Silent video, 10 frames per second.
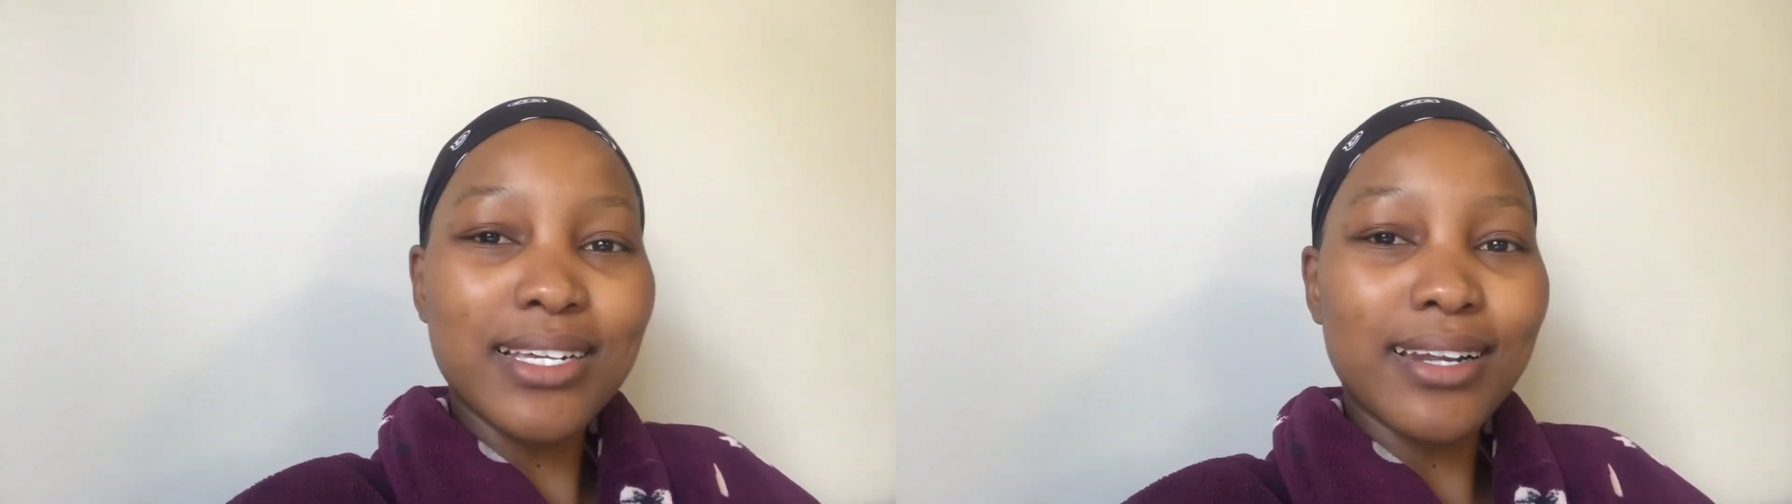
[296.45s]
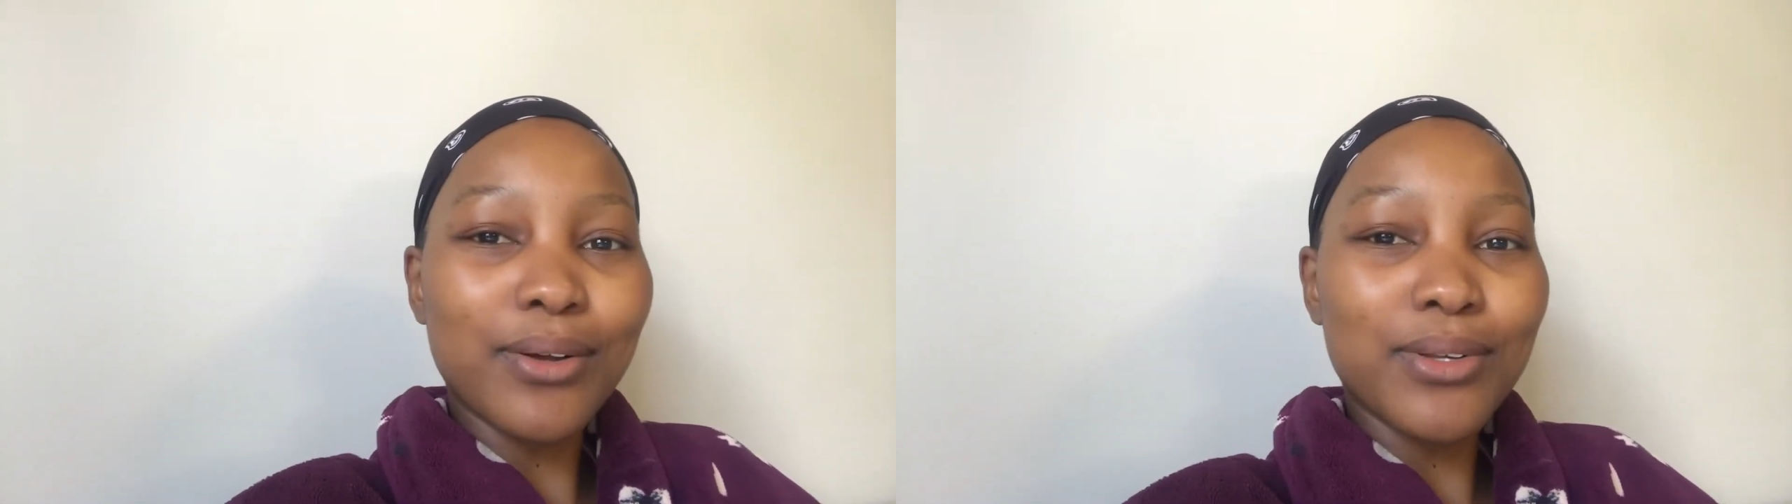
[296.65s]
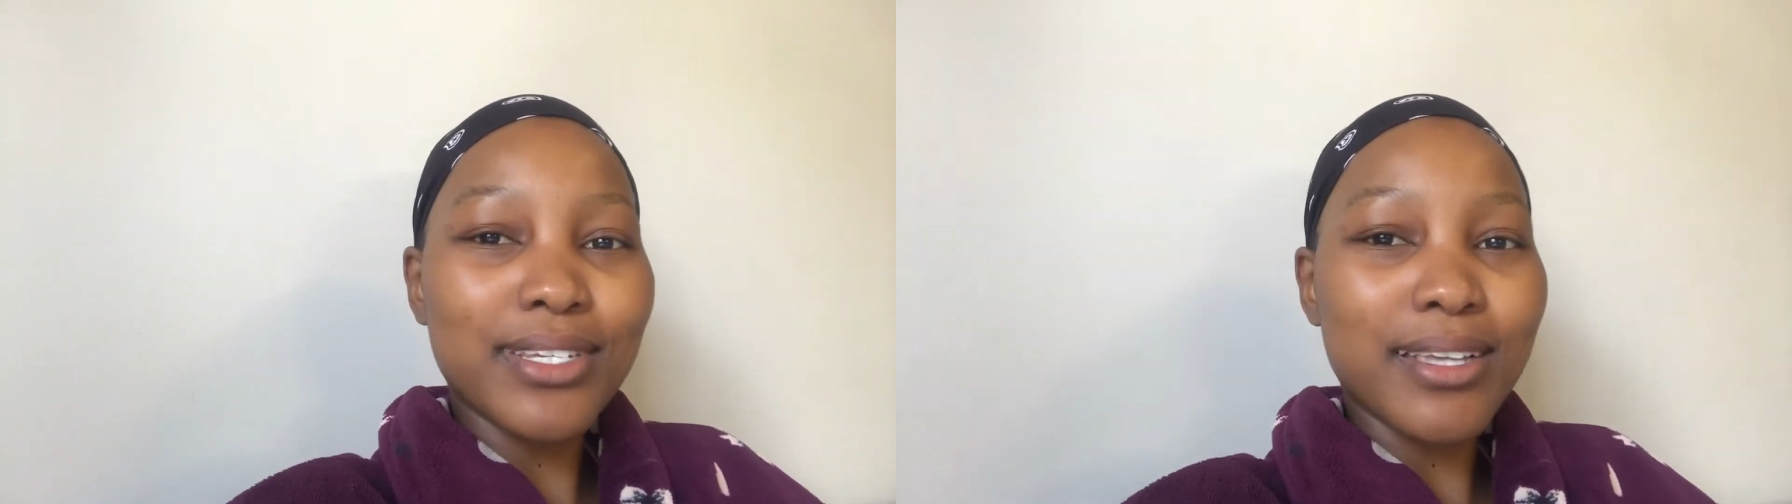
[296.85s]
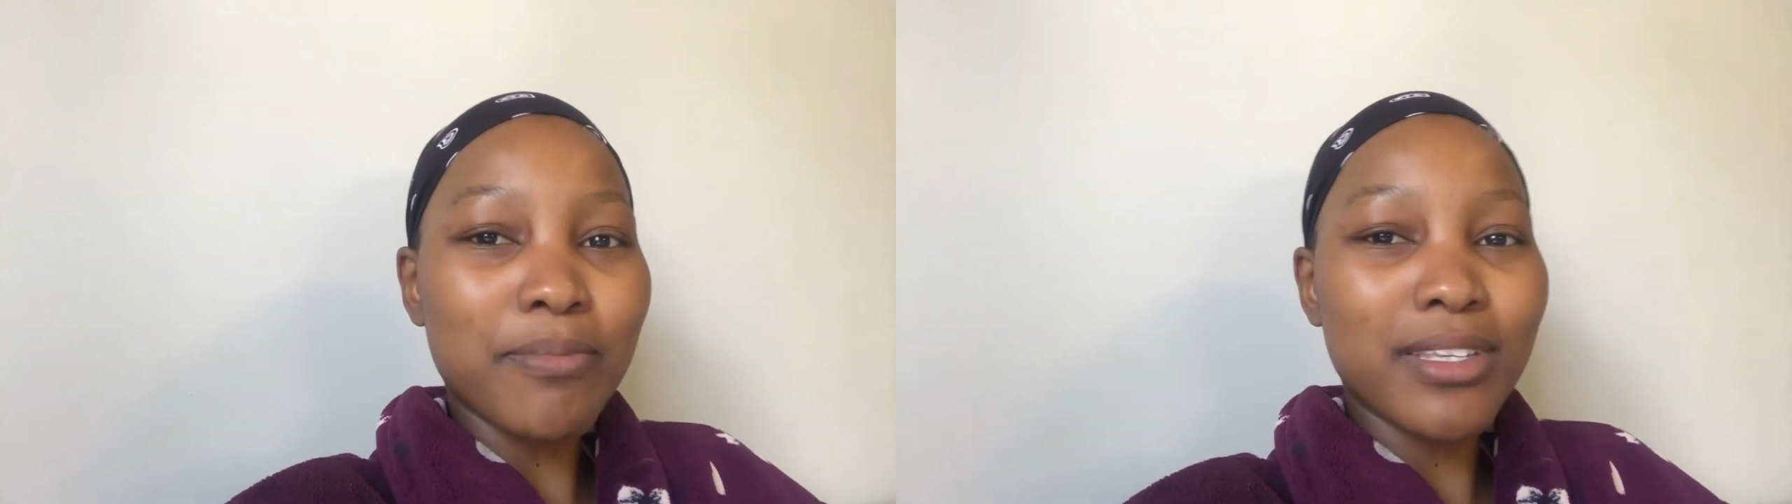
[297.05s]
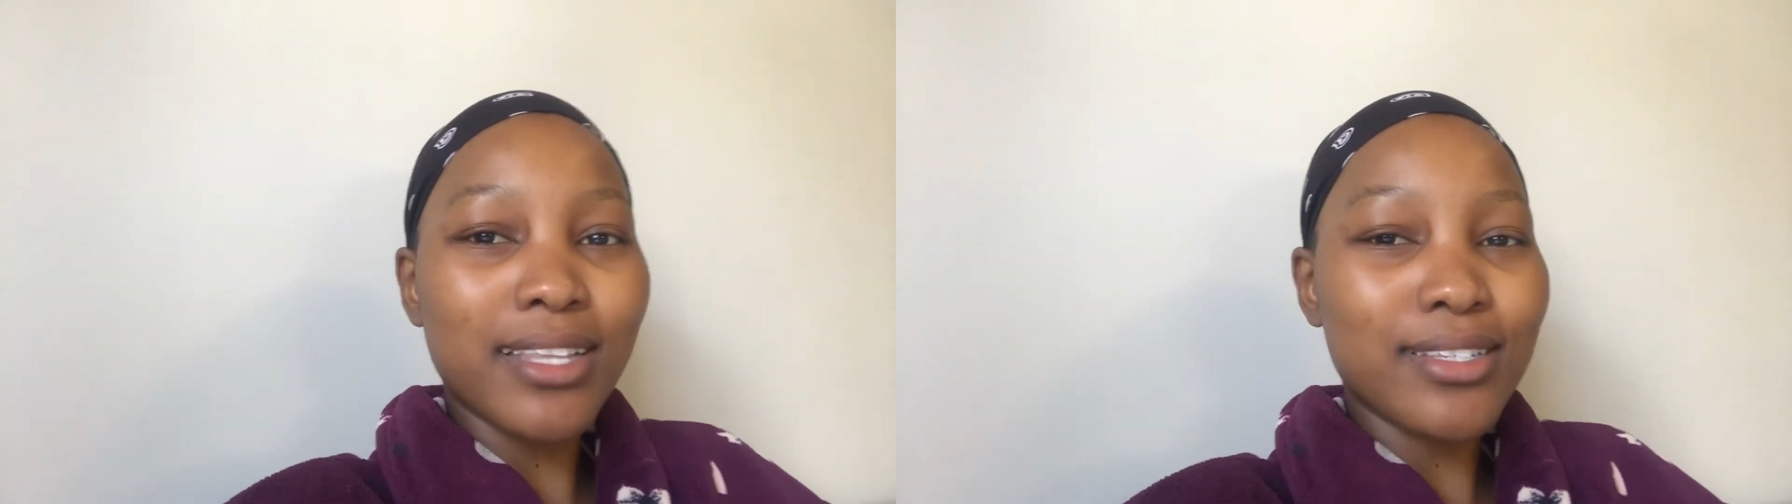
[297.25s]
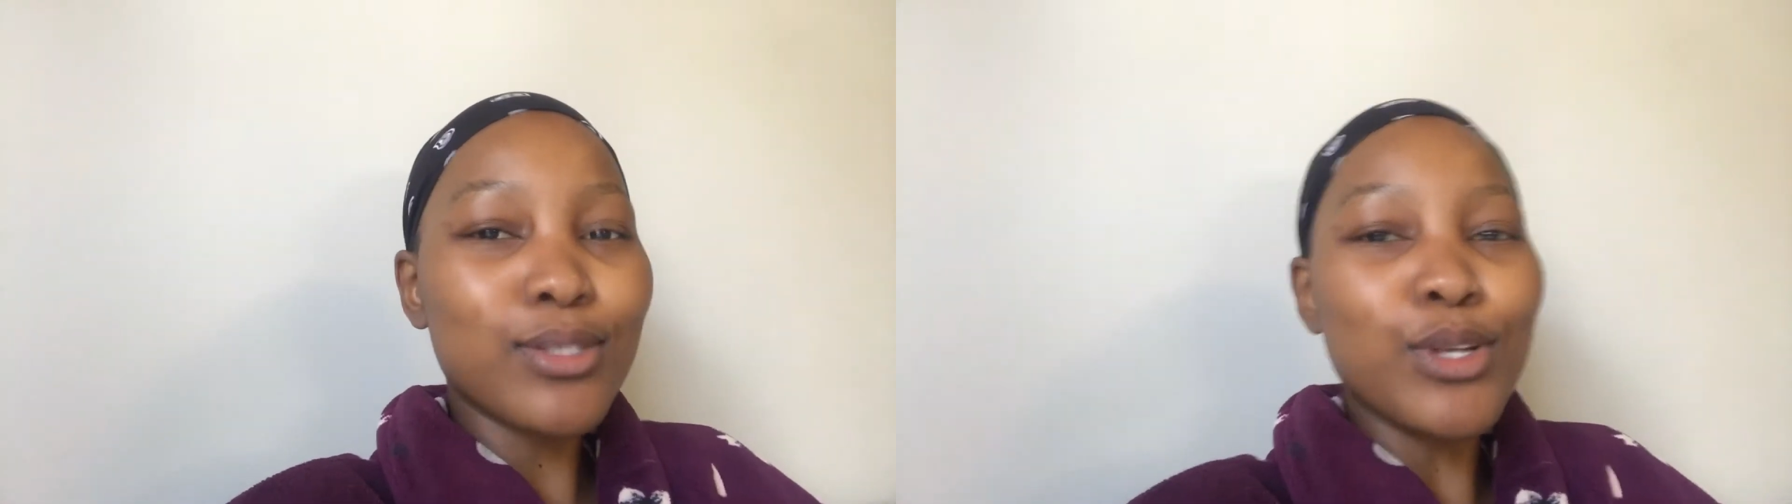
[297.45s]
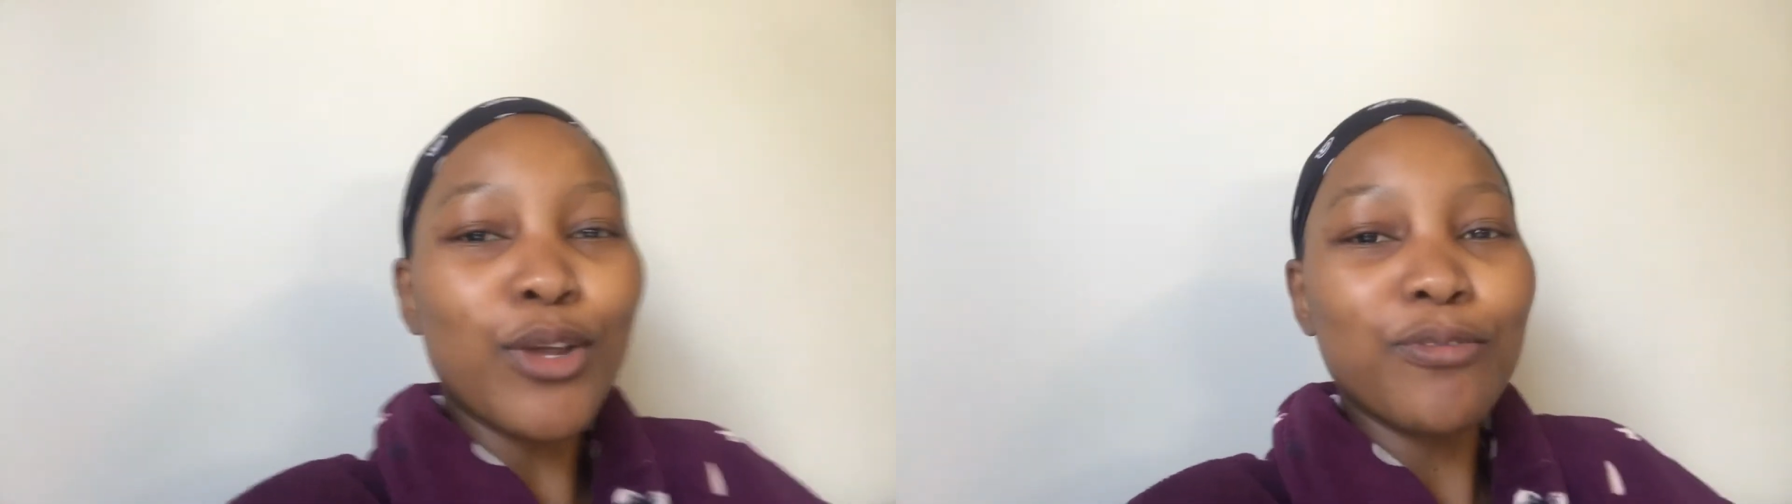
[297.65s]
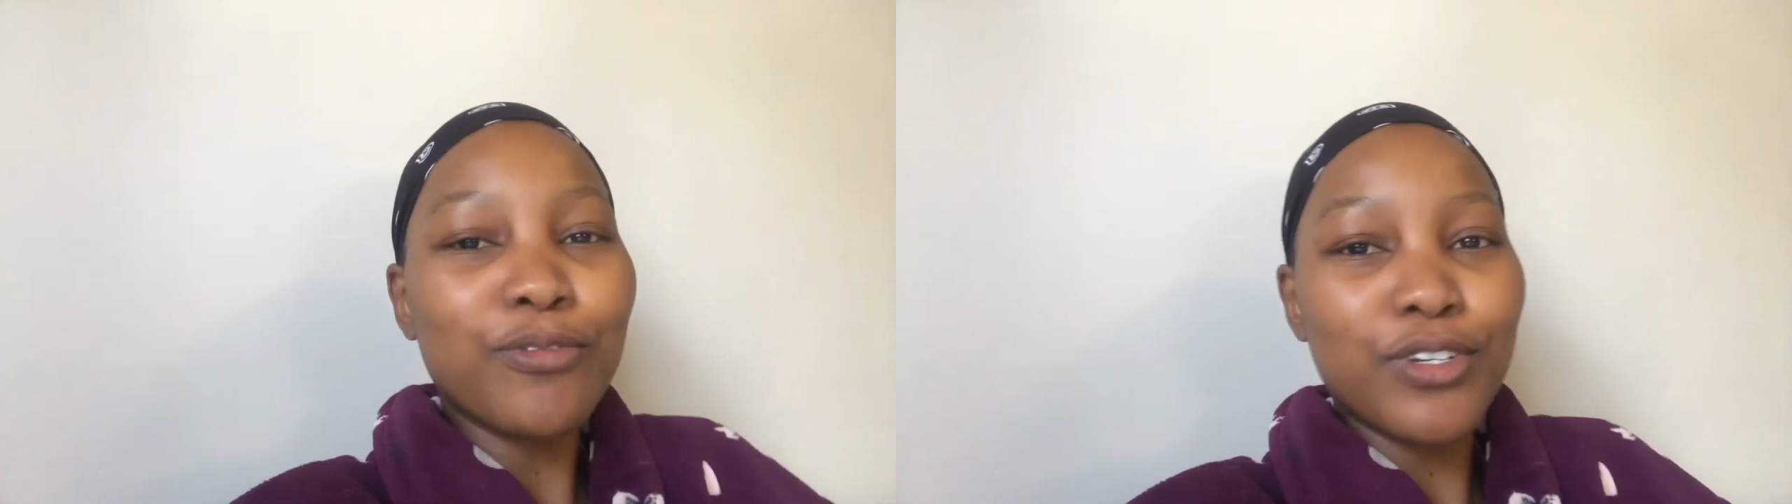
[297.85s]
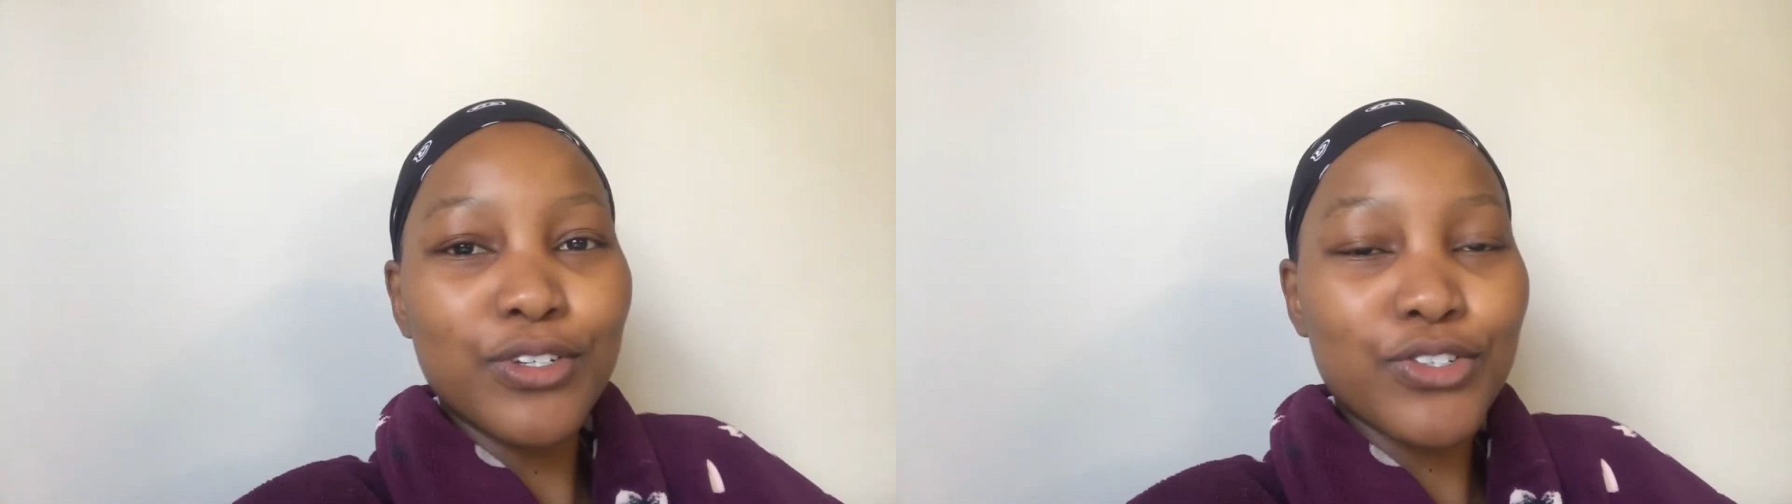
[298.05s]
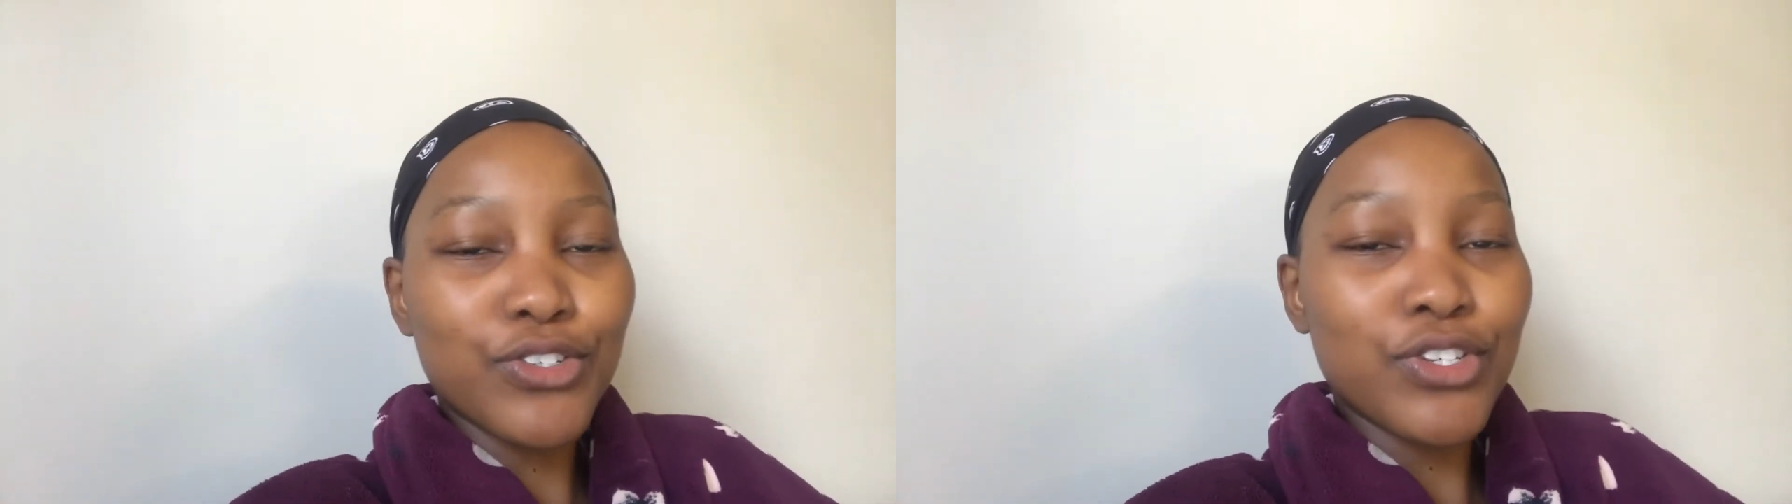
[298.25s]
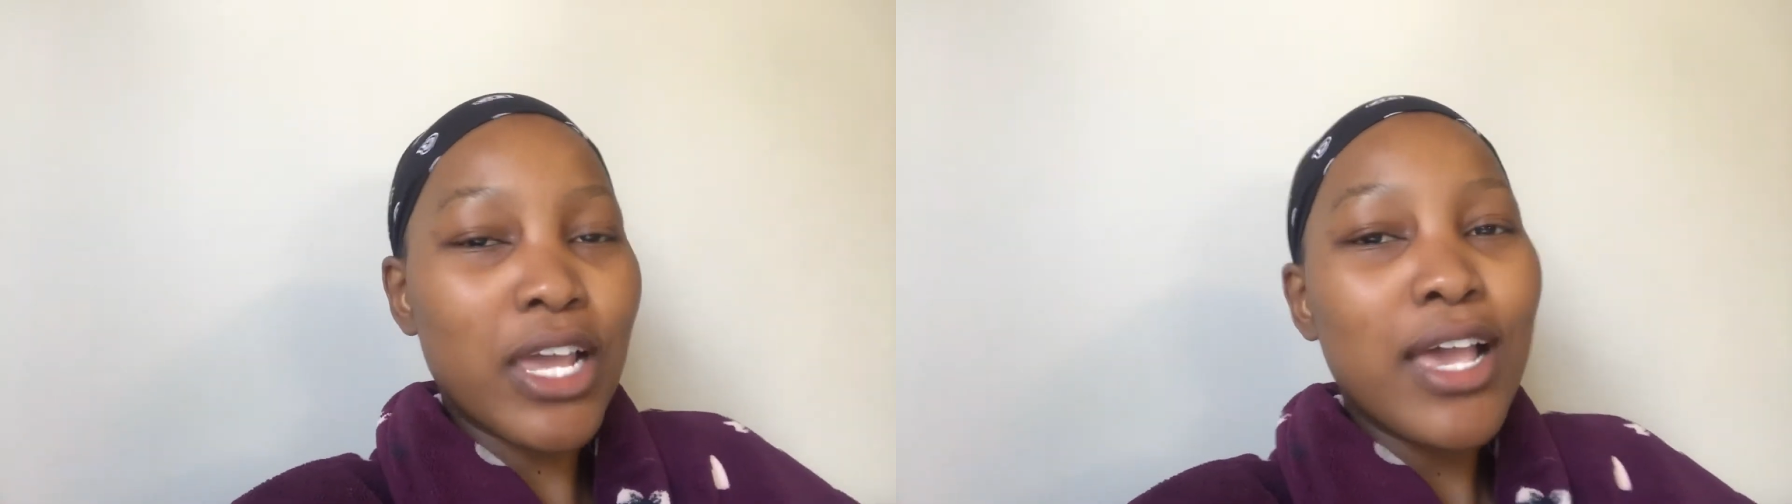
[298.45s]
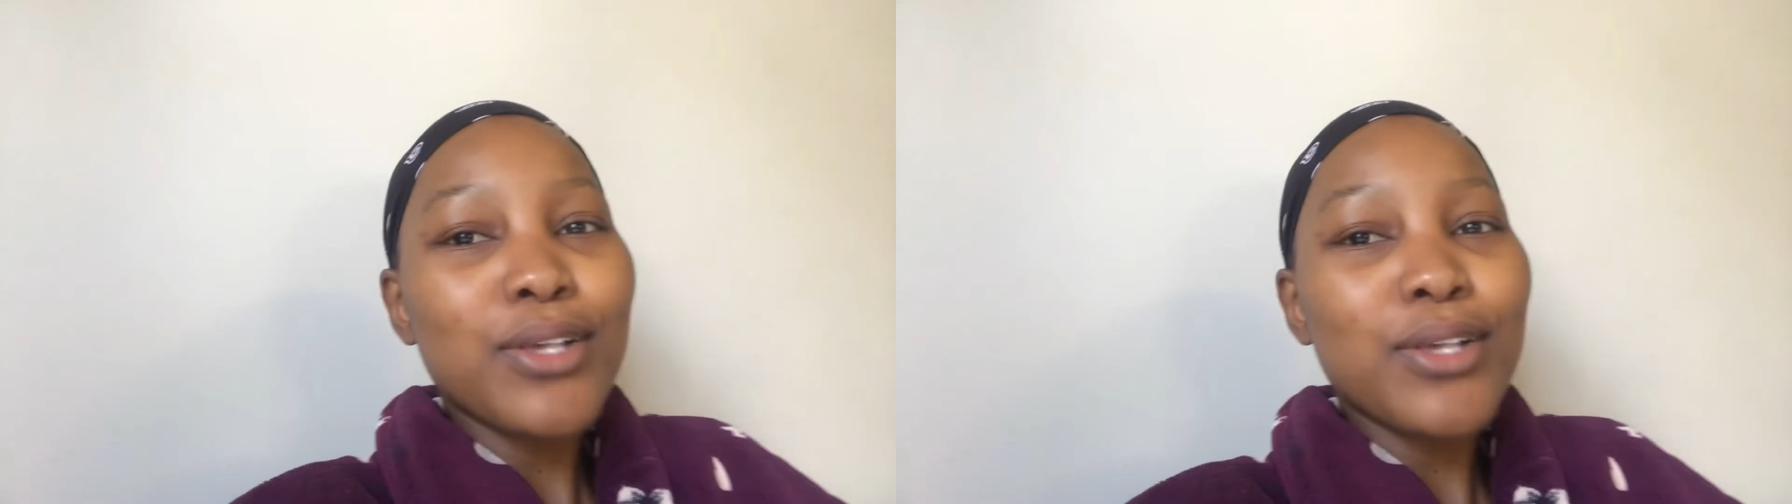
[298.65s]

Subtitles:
record something that's not finished.